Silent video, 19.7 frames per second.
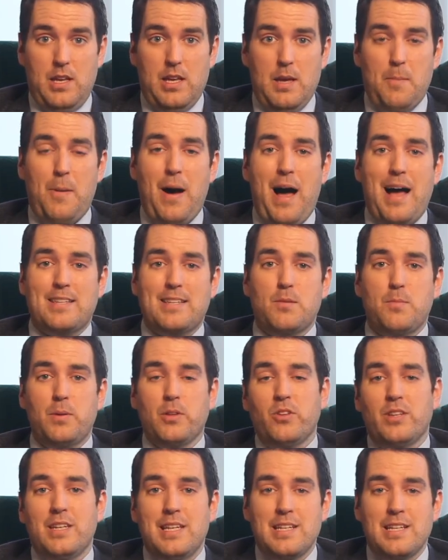
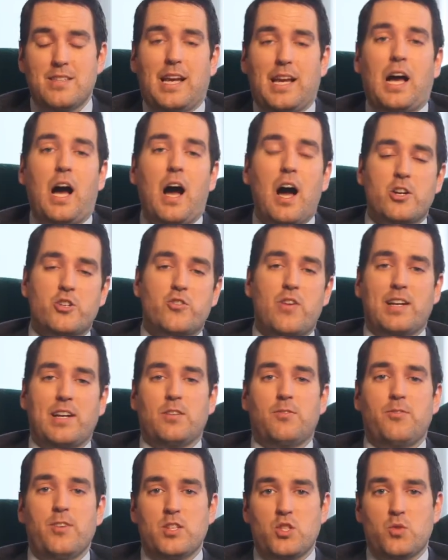Impossibility is a contract
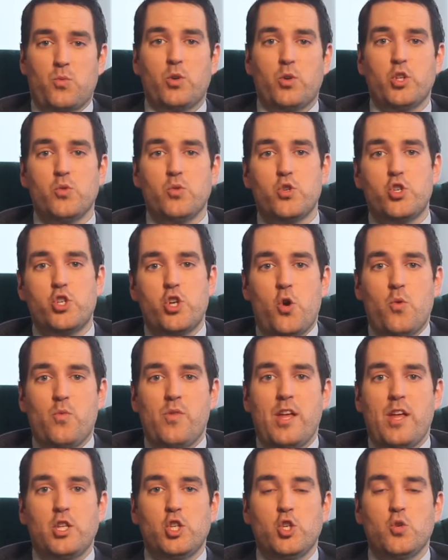defense where you show
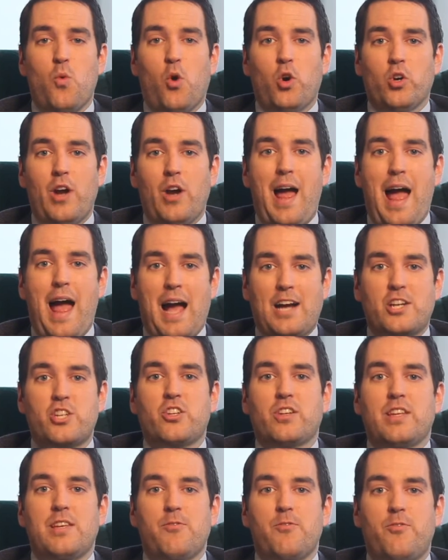that you are
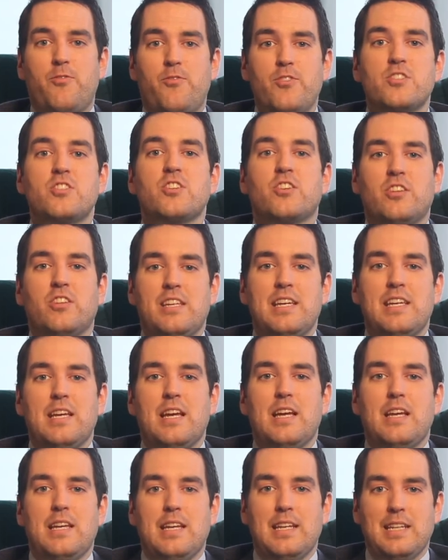actually physically
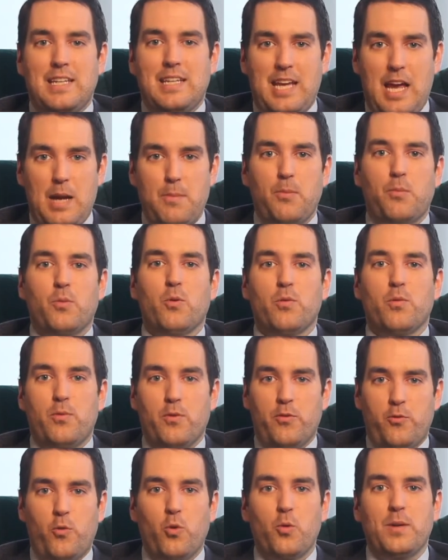incapable of
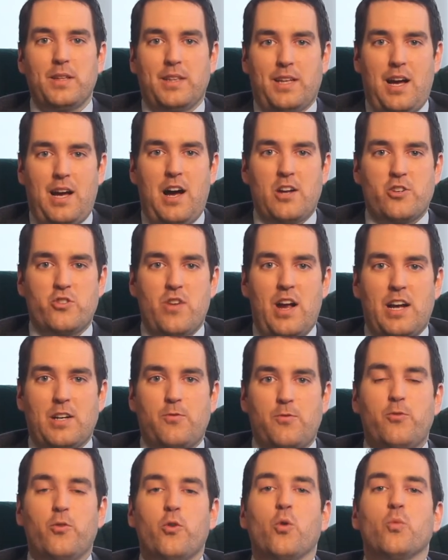performing the contract
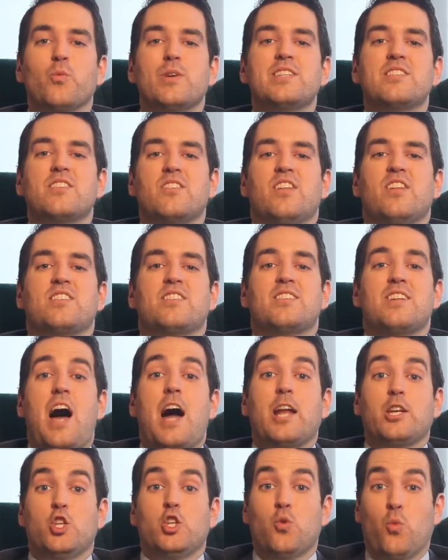for a reason that's
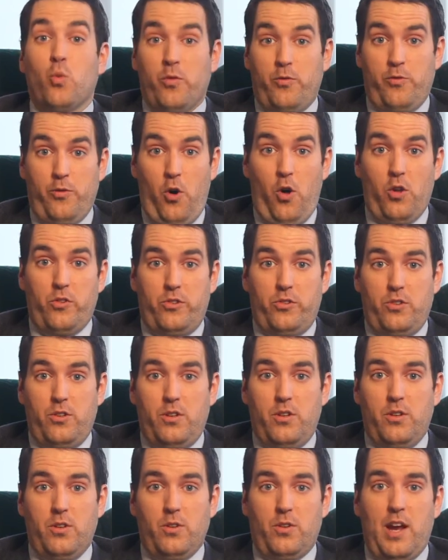not your fault.
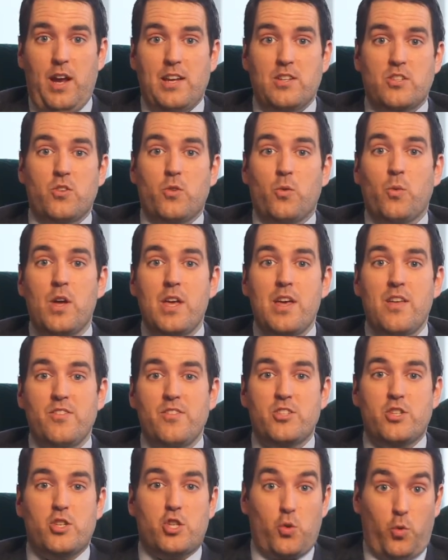Okay, so
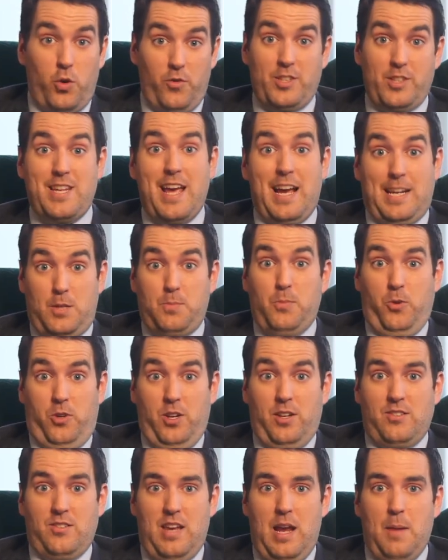this is sort of a textbook
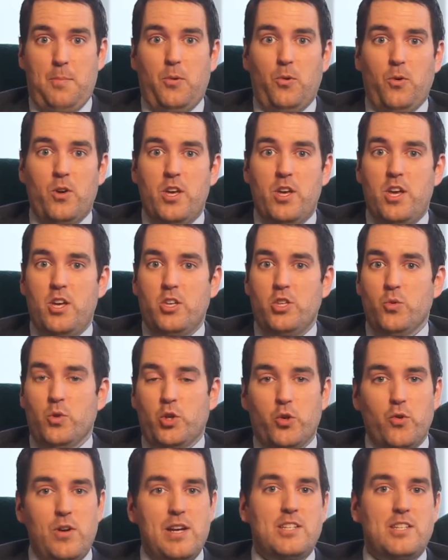example. You
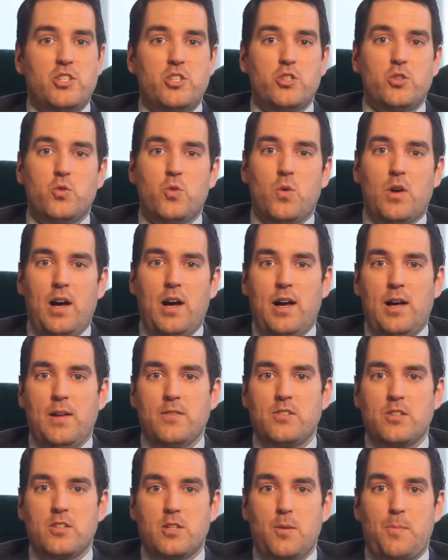agreed to do uh,
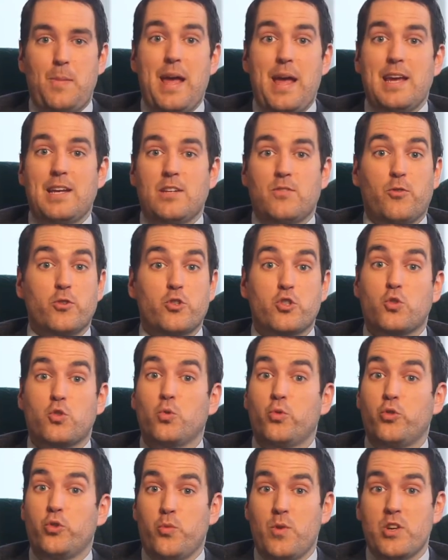to, to, pay for
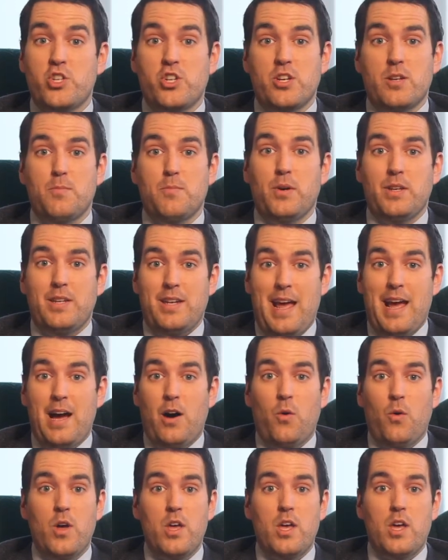school tuition, but
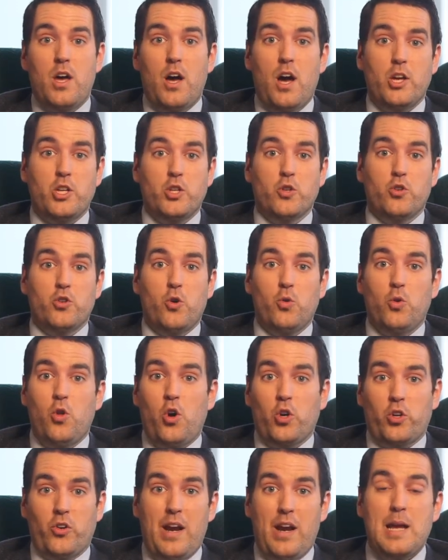now uh, you're no
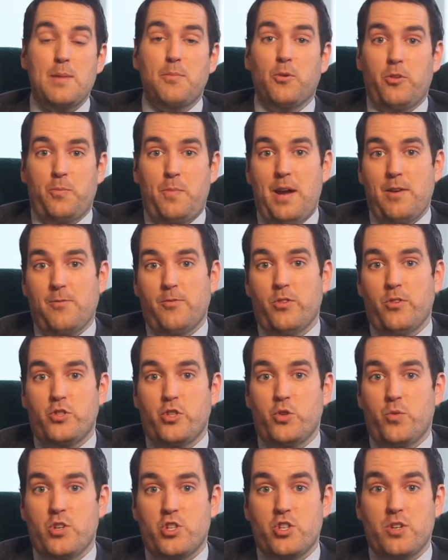longer able to pay for the
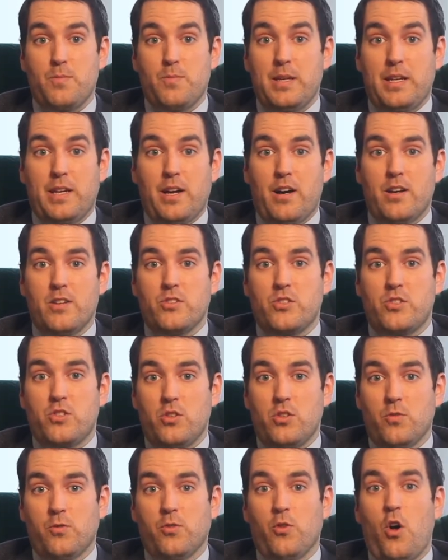tuition because
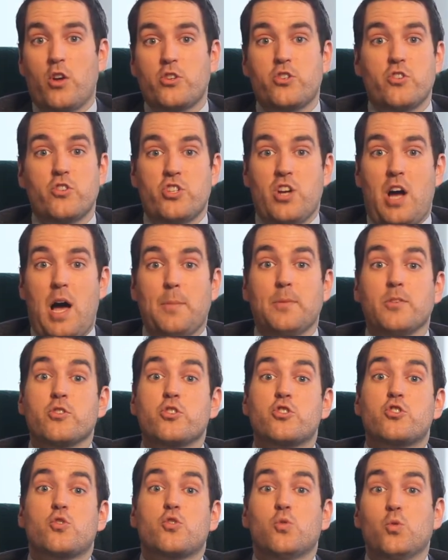you've lost your job and the
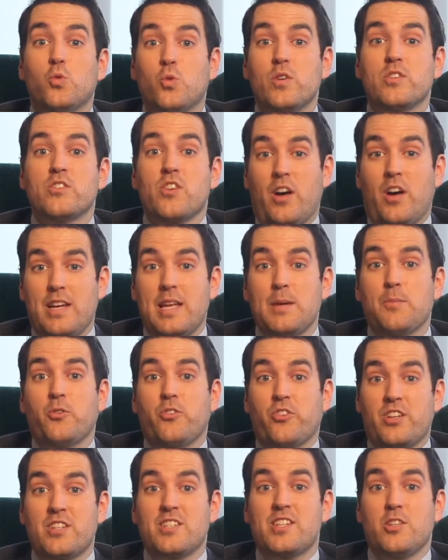school is unable
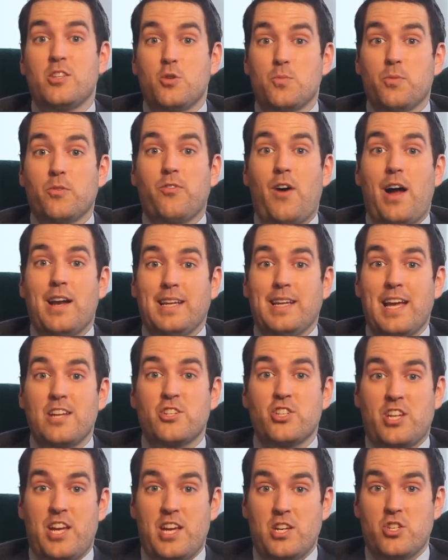to continue providing
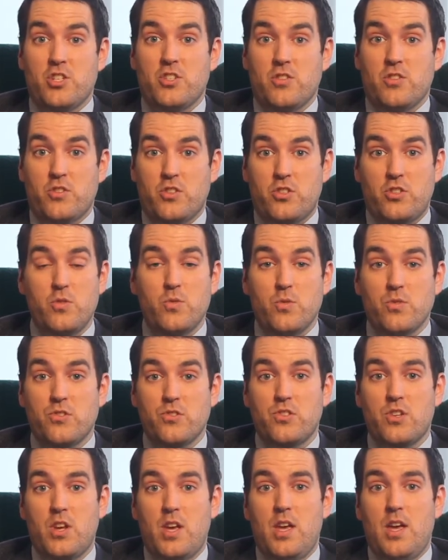education to the
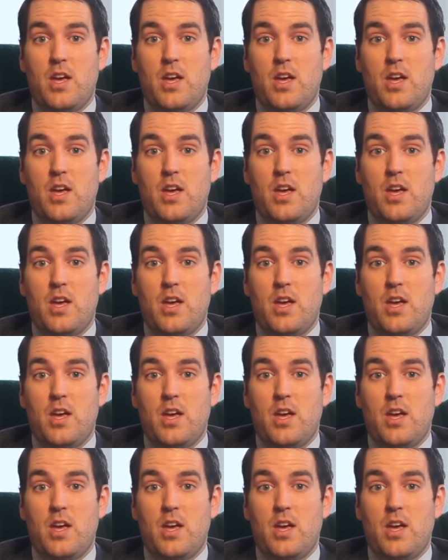students.